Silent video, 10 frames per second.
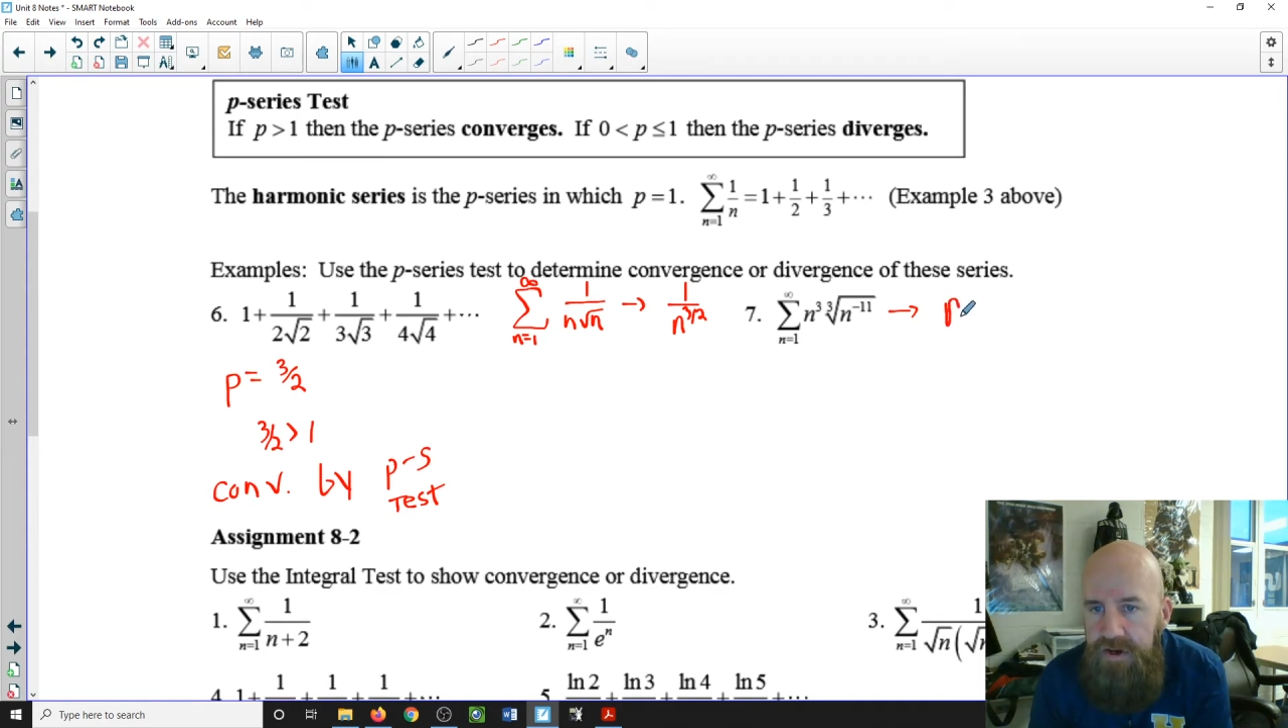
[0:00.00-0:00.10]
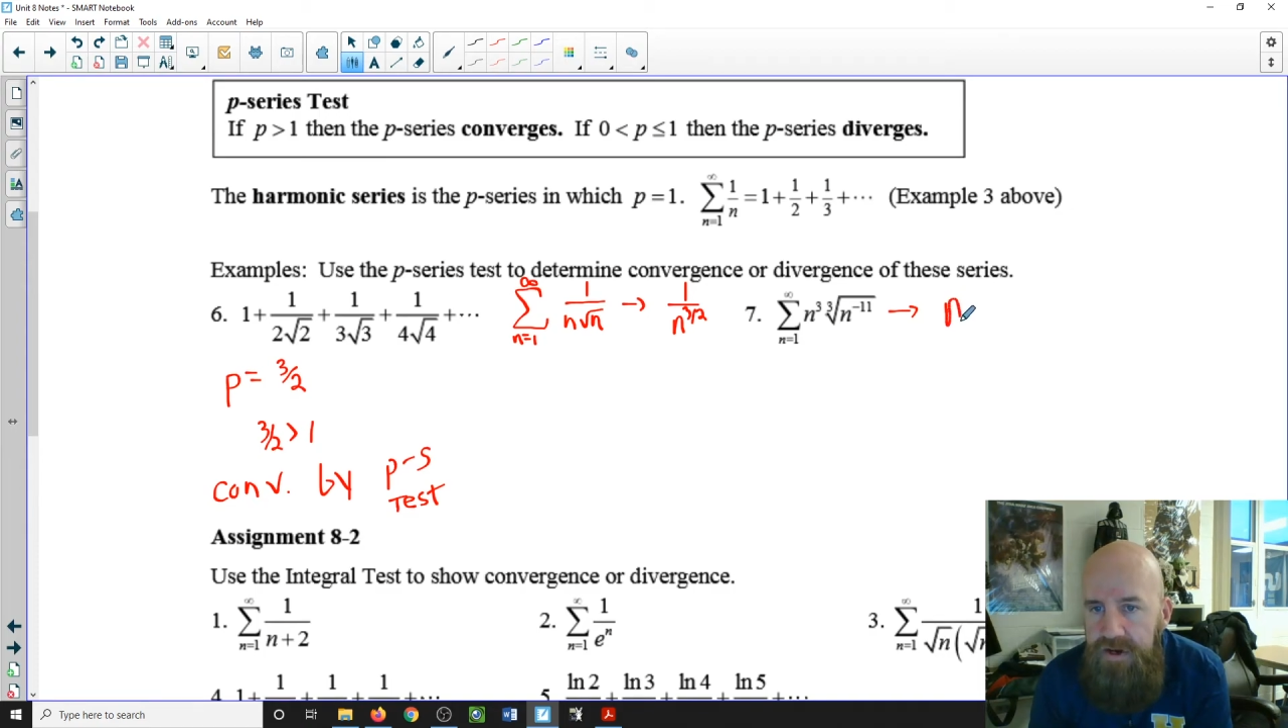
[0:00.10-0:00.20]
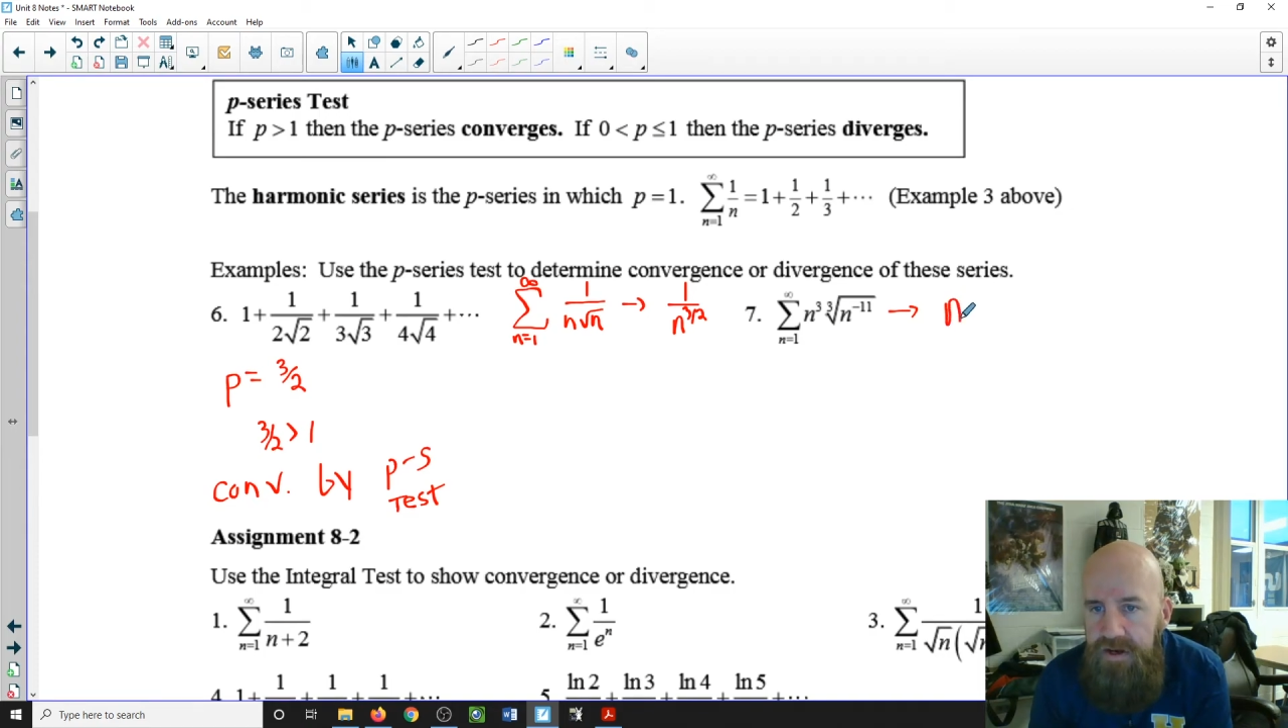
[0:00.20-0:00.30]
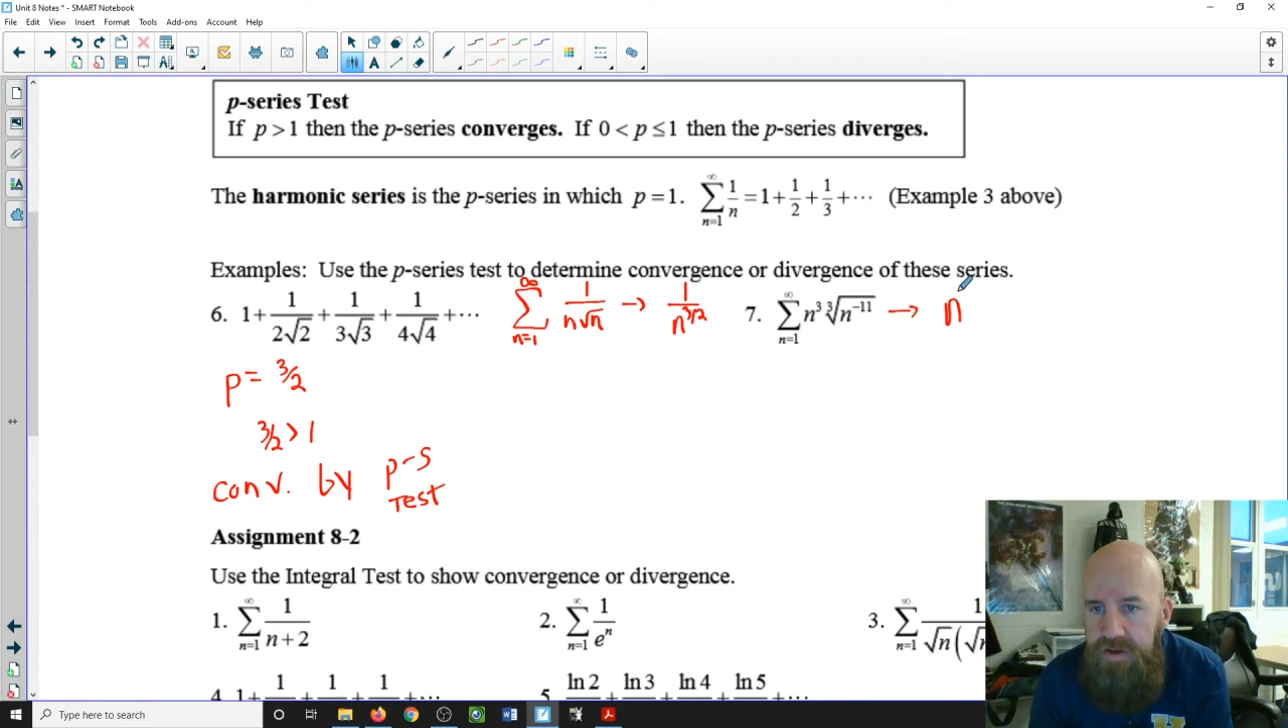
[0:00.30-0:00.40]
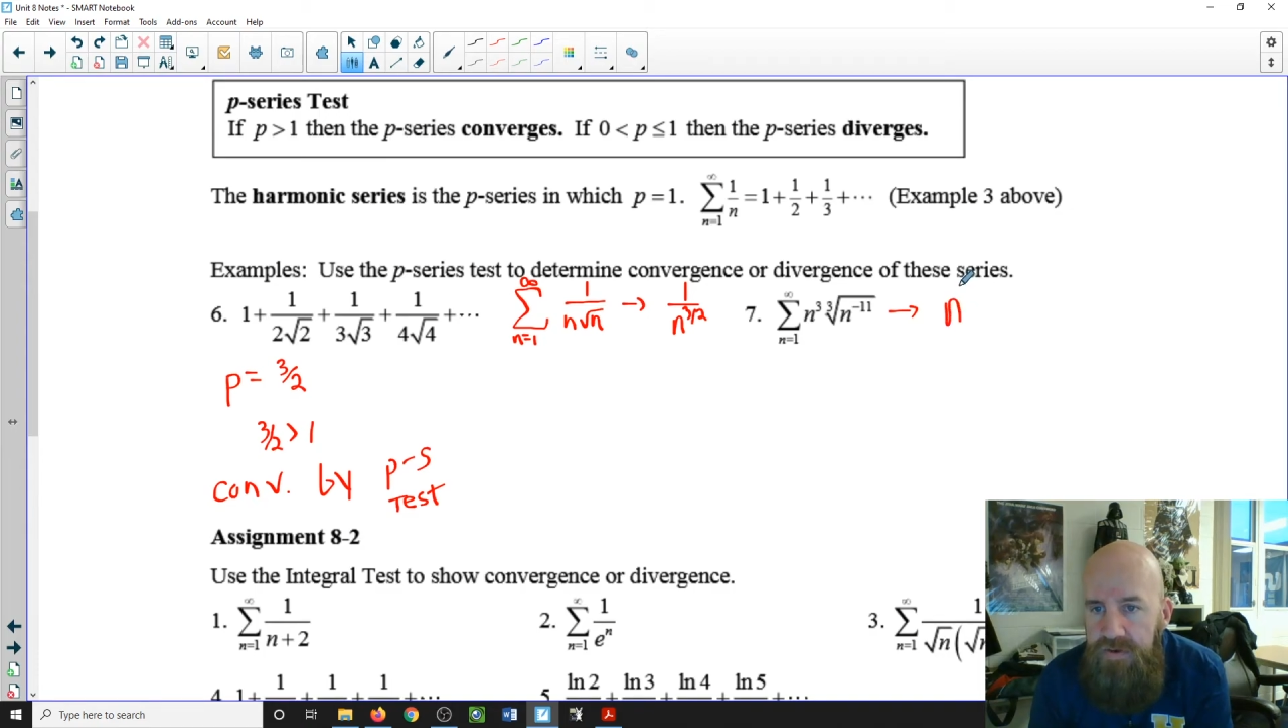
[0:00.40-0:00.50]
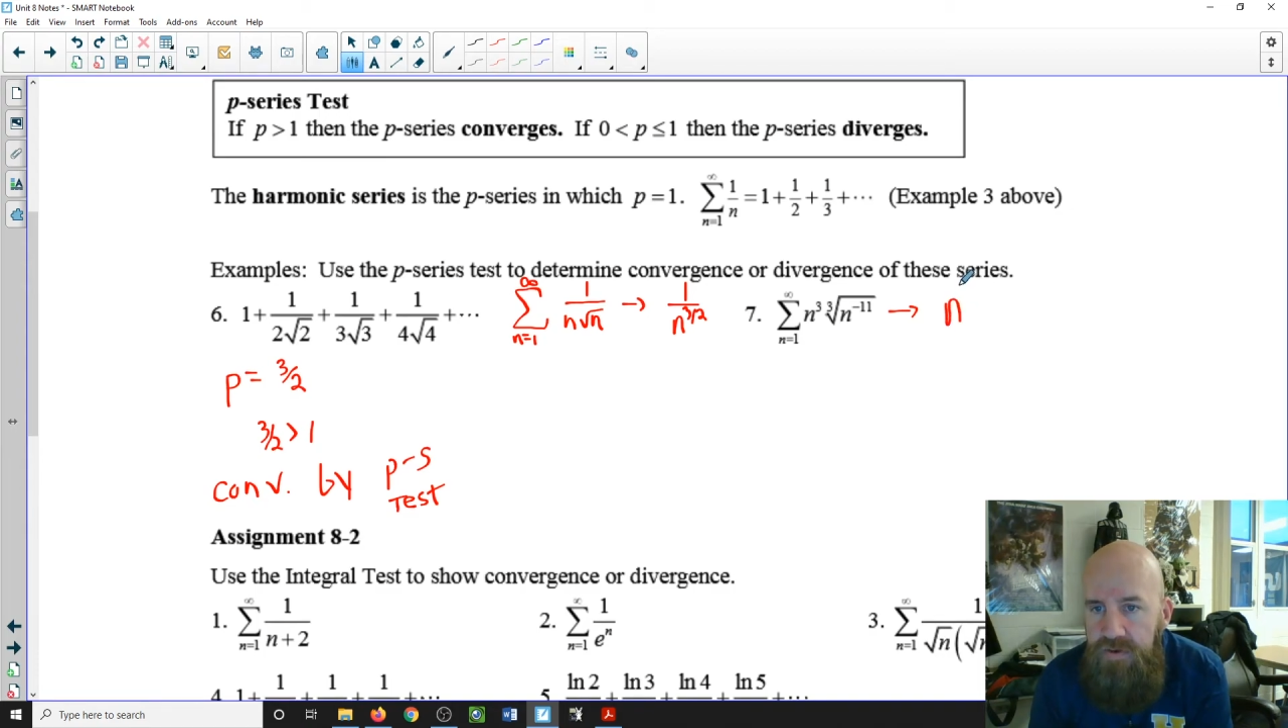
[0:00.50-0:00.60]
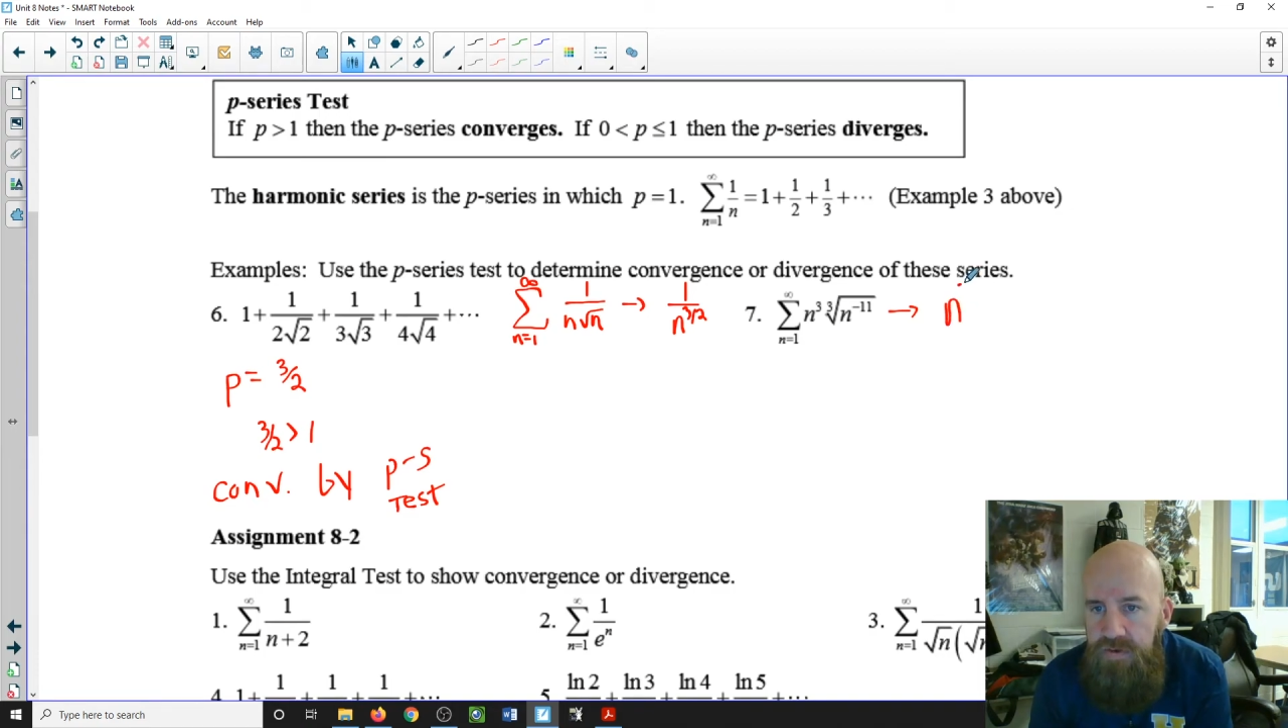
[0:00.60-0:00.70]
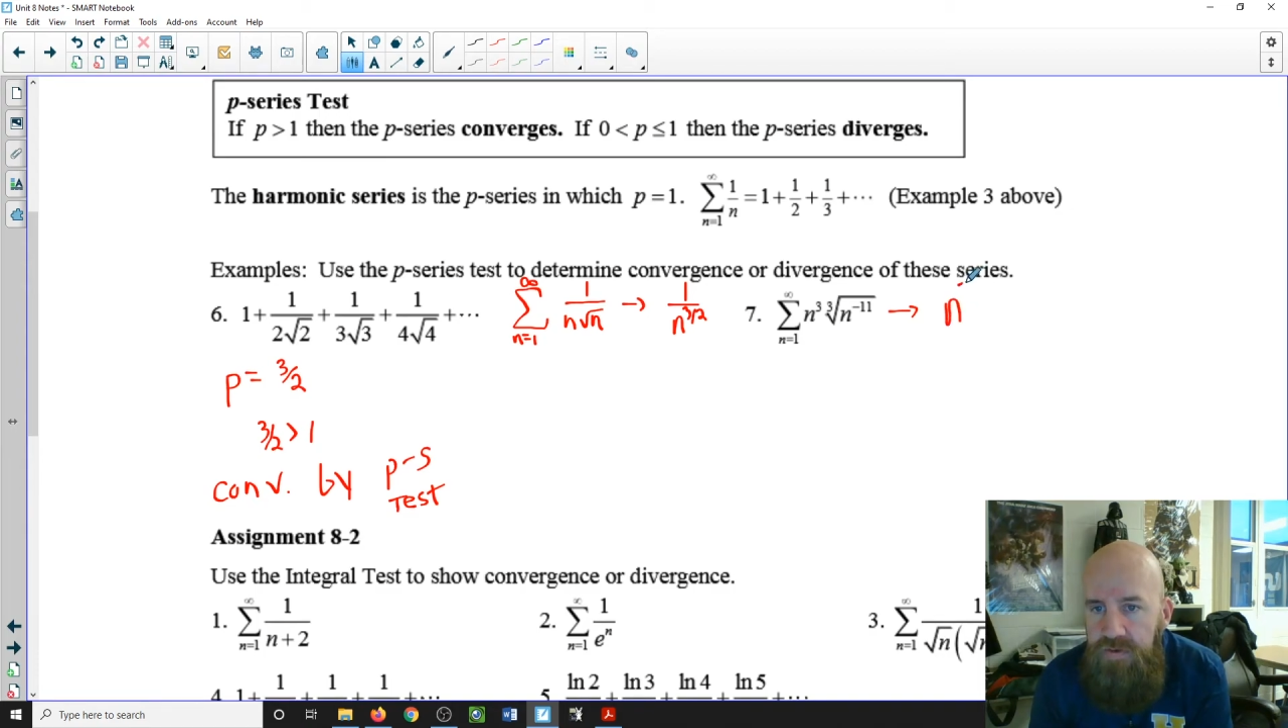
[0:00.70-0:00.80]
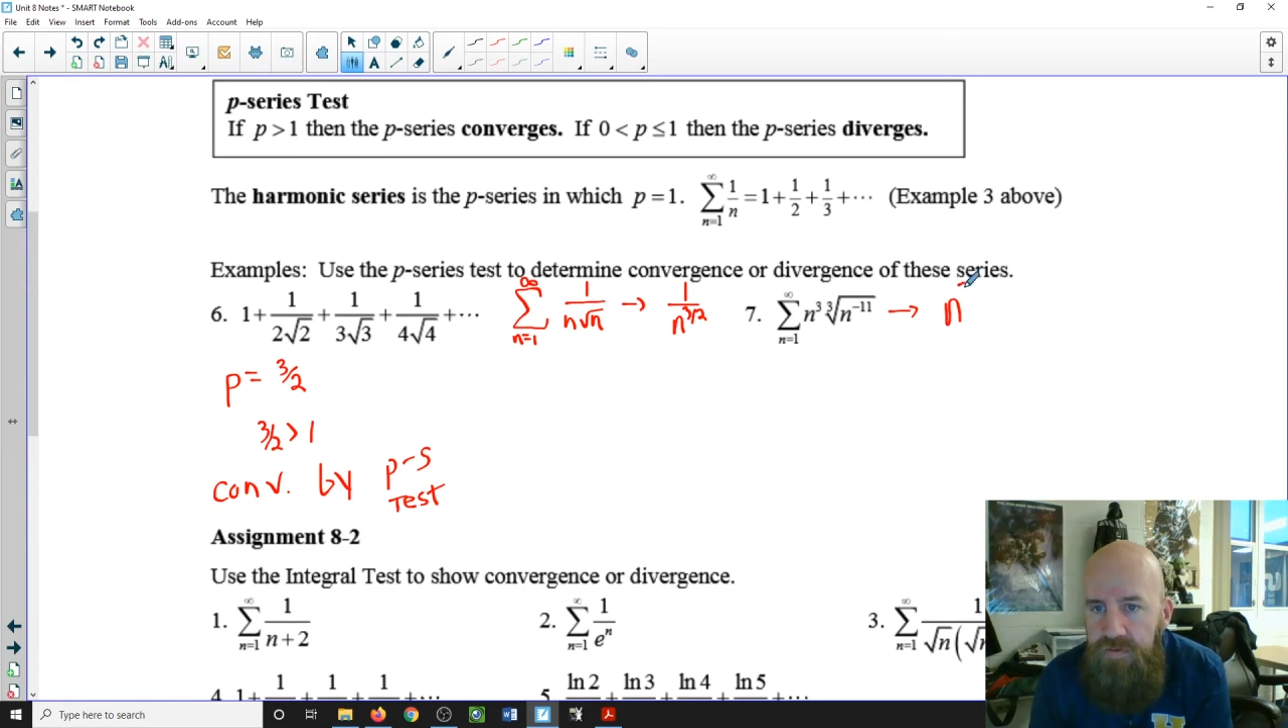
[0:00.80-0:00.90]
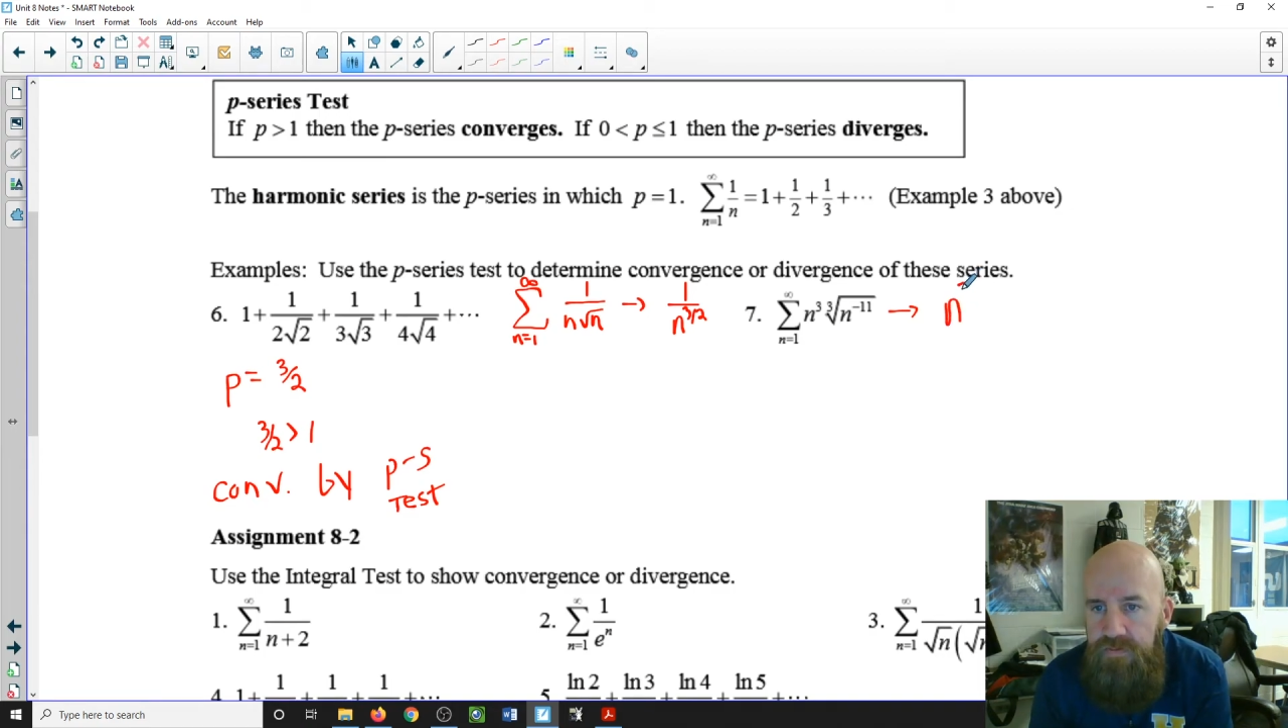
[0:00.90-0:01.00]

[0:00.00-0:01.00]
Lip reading: into